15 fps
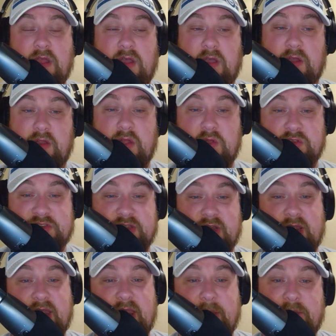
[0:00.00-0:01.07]
on who's going
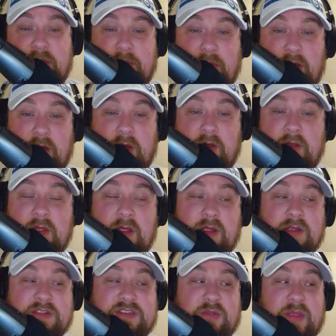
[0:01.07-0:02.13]
to keep the ball.
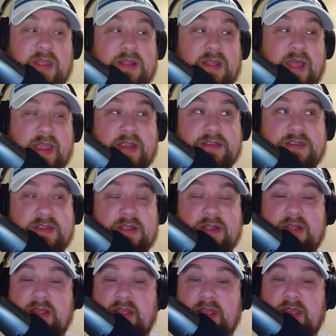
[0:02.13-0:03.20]
So he liked
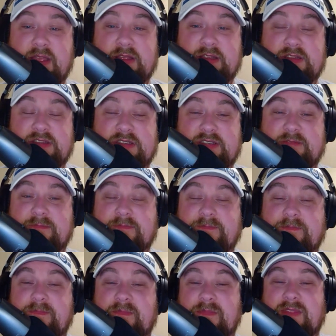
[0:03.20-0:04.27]
his
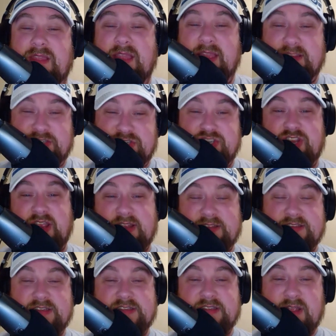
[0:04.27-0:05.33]
his
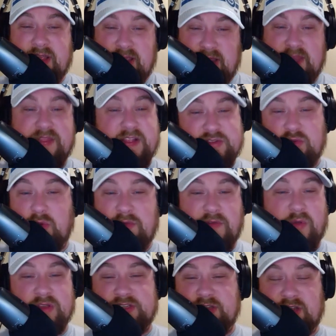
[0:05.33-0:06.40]
chances. And that's what we've
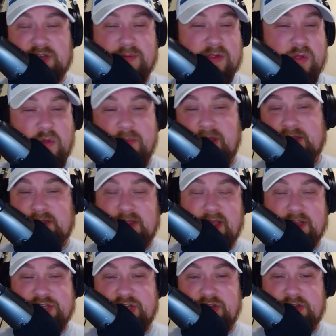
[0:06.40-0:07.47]
always talked about, going back to
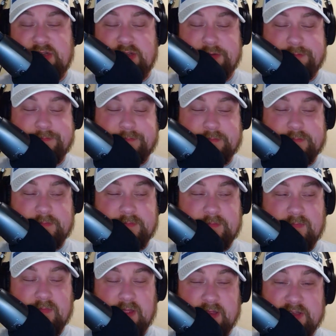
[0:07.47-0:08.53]
last year, too.
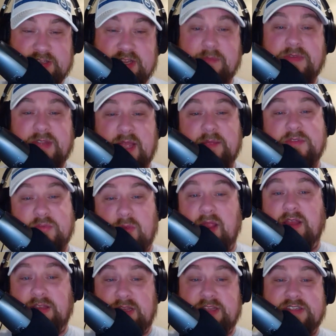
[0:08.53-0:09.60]
Is sometimes
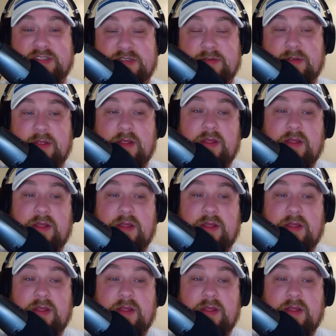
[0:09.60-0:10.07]
Reich does